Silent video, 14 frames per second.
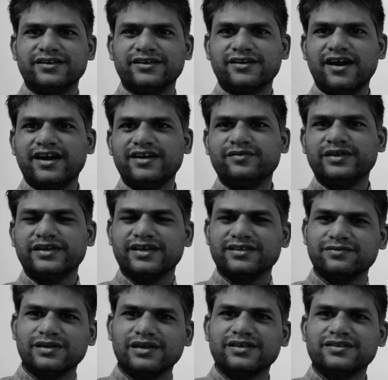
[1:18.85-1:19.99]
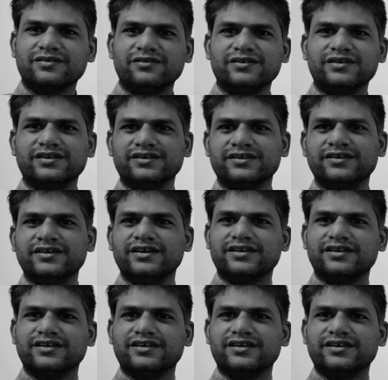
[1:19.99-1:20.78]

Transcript: hardware, as well as on